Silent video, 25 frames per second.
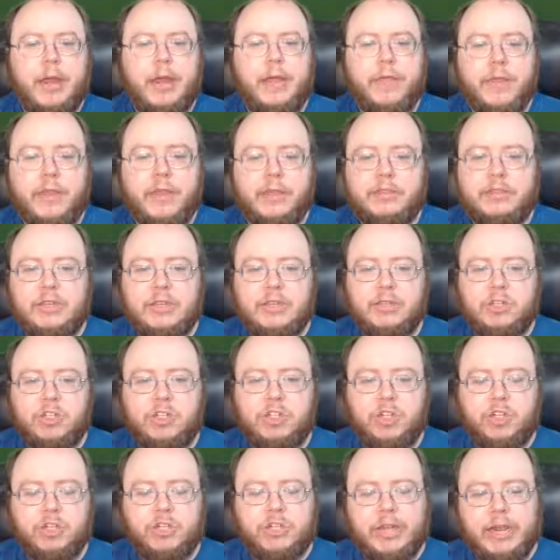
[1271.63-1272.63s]
This is
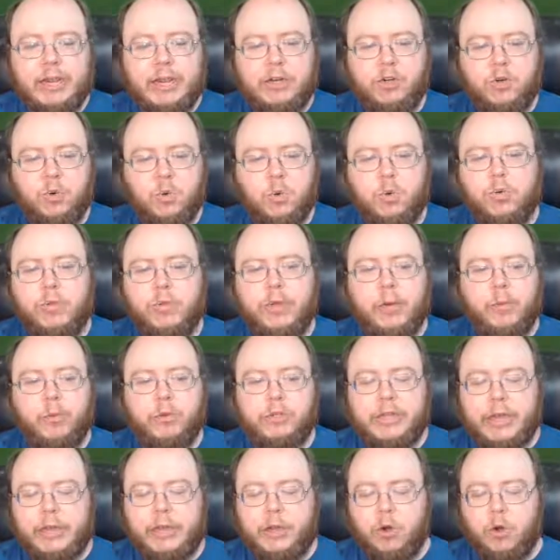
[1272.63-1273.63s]
just a tool that will
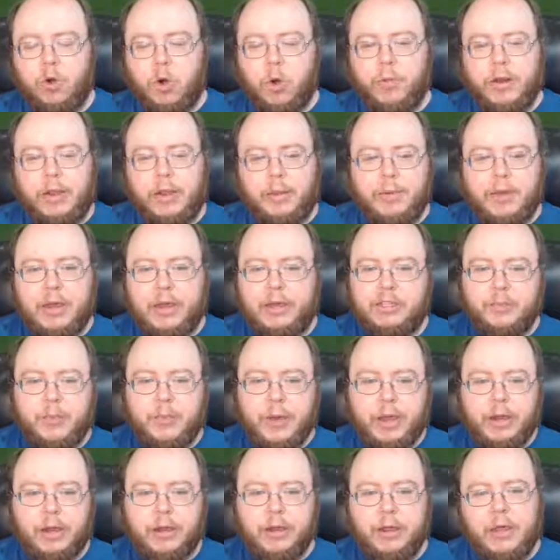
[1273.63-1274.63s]
take your OpenAPI
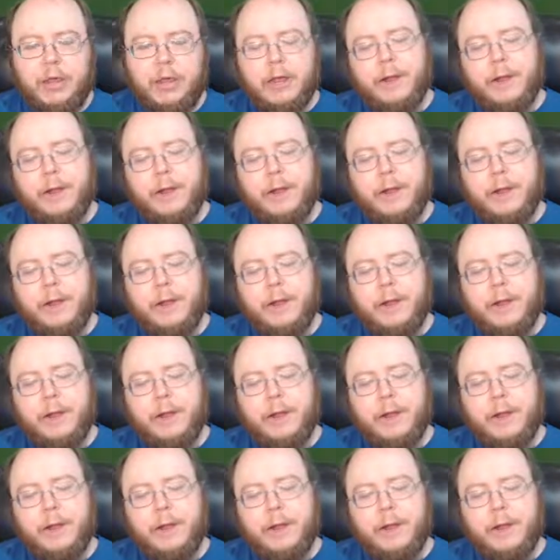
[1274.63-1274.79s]
spec